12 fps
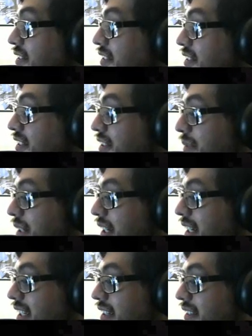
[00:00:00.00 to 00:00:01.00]
or Doom
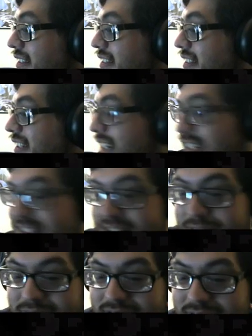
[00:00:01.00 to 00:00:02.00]
Guy go.
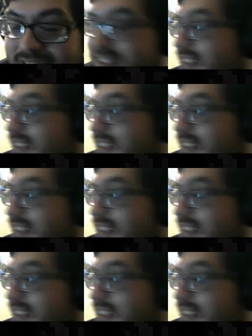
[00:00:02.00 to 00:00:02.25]
Doom Guy.